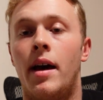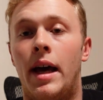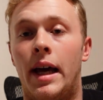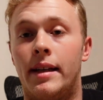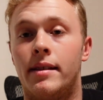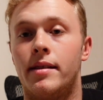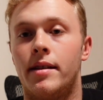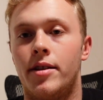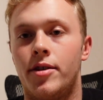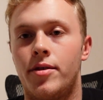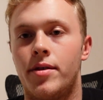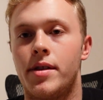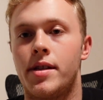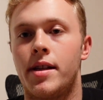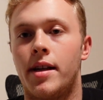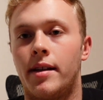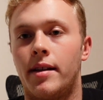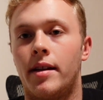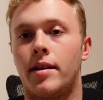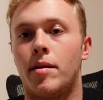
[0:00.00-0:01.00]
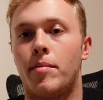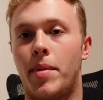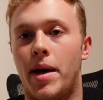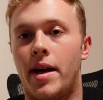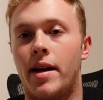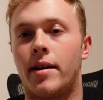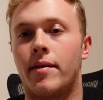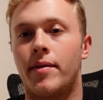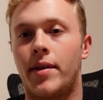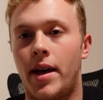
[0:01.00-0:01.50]
It's interesting that the
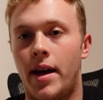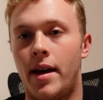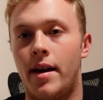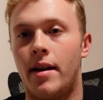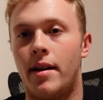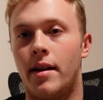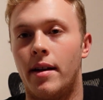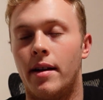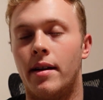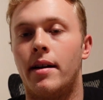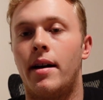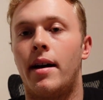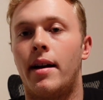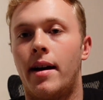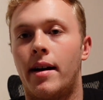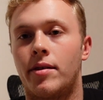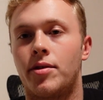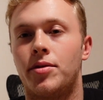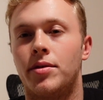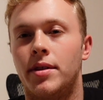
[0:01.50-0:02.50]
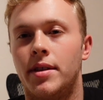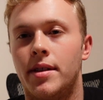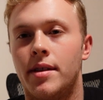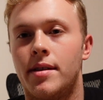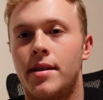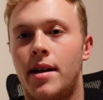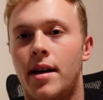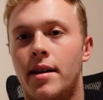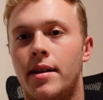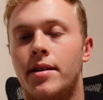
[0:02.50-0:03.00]
Bank of Canada had actually
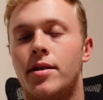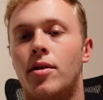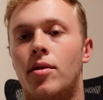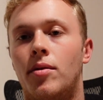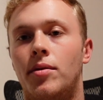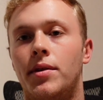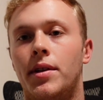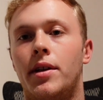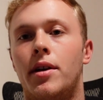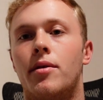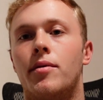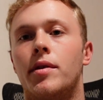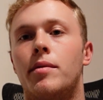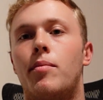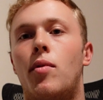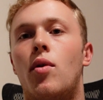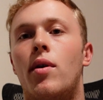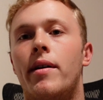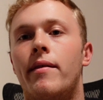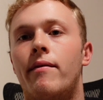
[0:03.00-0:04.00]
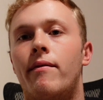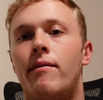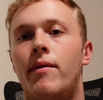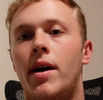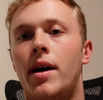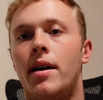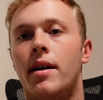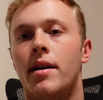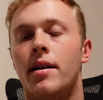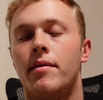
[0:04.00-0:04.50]
decided to only go with
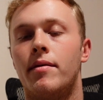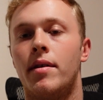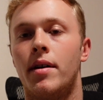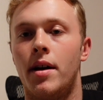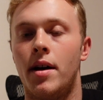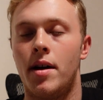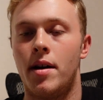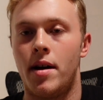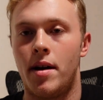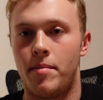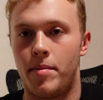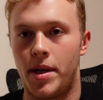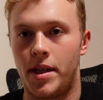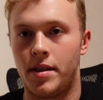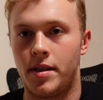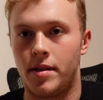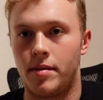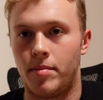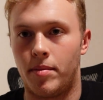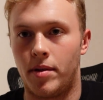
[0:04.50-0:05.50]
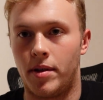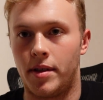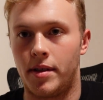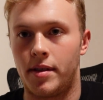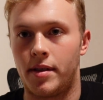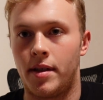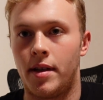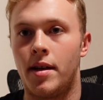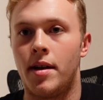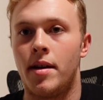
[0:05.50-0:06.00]
0.5 basis
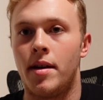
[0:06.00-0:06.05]
points.